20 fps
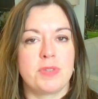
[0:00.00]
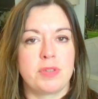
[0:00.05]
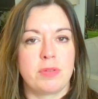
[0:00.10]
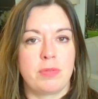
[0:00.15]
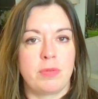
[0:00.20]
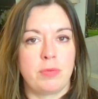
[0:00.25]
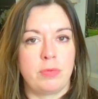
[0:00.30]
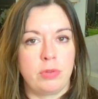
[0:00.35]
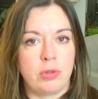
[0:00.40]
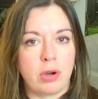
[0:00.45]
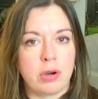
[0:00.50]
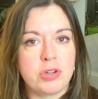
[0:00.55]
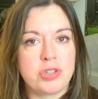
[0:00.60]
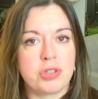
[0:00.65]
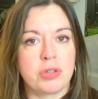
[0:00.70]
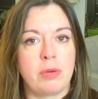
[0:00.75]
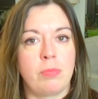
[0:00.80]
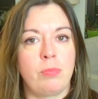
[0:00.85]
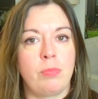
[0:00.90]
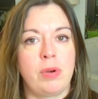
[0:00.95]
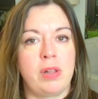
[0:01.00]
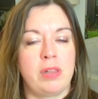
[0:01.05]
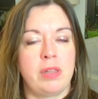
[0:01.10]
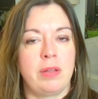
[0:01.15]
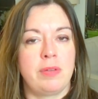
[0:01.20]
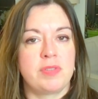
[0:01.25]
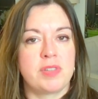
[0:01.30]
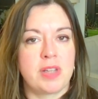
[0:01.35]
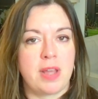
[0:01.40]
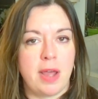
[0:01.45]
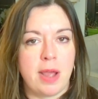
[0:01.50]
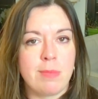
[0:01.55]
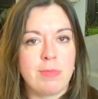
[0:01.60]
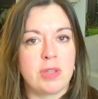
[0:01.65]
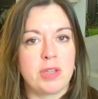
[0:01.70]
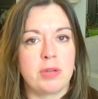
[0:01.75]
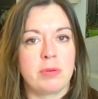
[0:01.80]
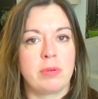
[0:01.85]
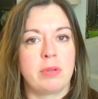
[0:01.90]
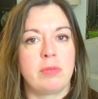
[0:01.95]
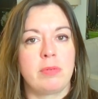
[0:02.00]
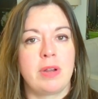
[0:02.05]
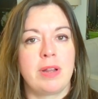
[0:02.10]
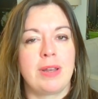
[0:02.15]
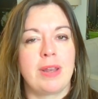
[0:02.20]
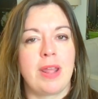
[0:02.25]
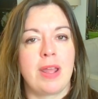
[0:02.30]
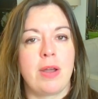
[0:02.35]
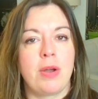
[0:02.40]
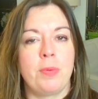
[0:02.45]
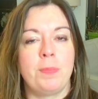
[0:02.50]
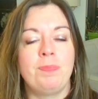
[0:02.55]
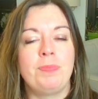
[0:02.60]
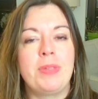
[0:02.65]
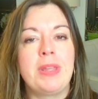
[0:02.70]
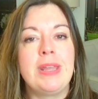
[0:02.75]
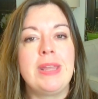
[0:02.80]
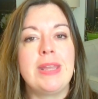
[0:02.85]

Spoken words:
So the larger umbrella of time that you're in right now